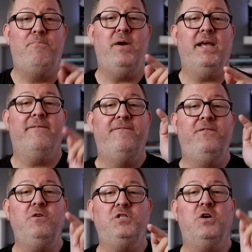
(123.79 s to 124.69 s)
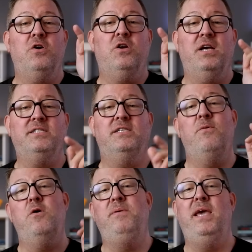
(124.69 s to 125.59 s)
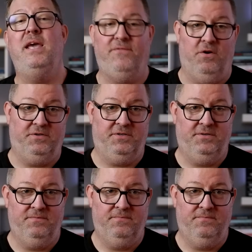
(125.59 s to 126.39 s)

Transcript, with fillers: and predict future customer behaviors.